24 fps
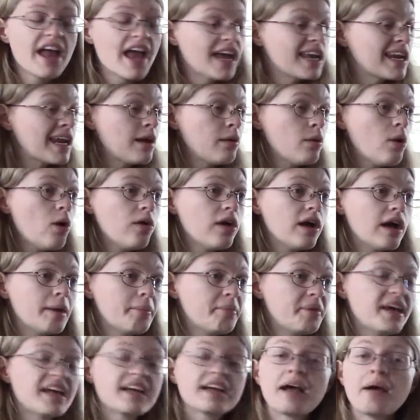And I woke
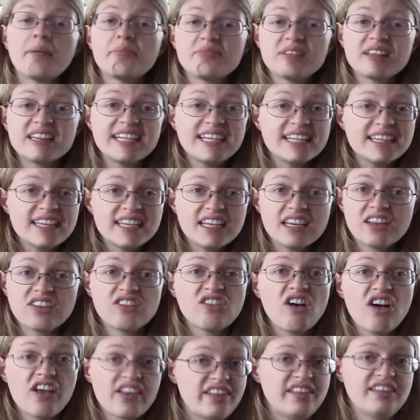up completely
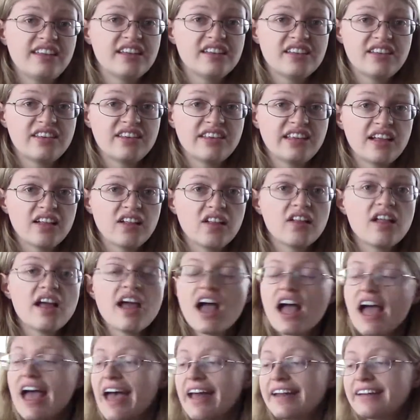exhausted still,
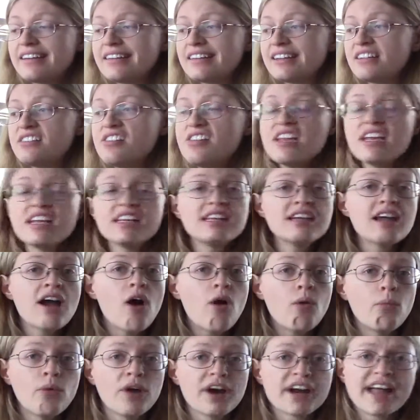hadn't done any
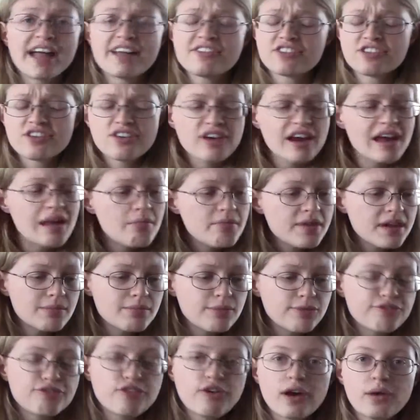homework, had to cram it in
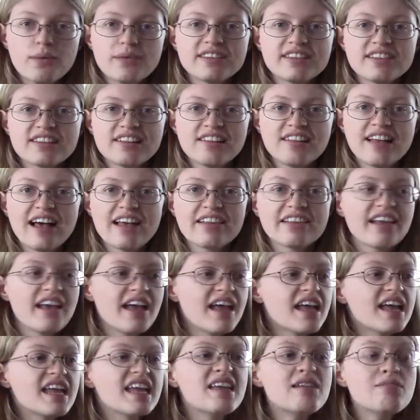before I went to class,
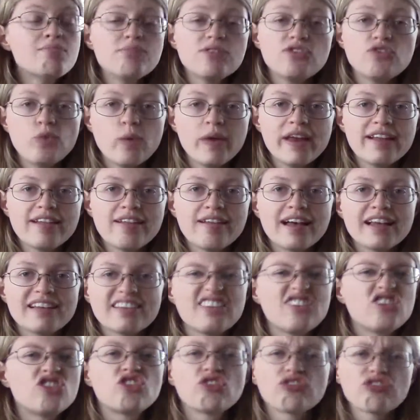in between
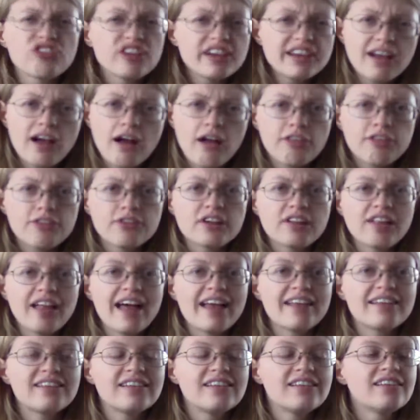classes, during other
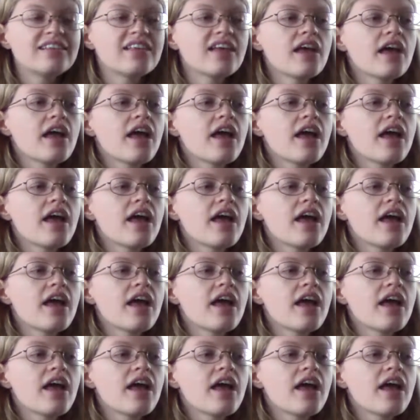classes,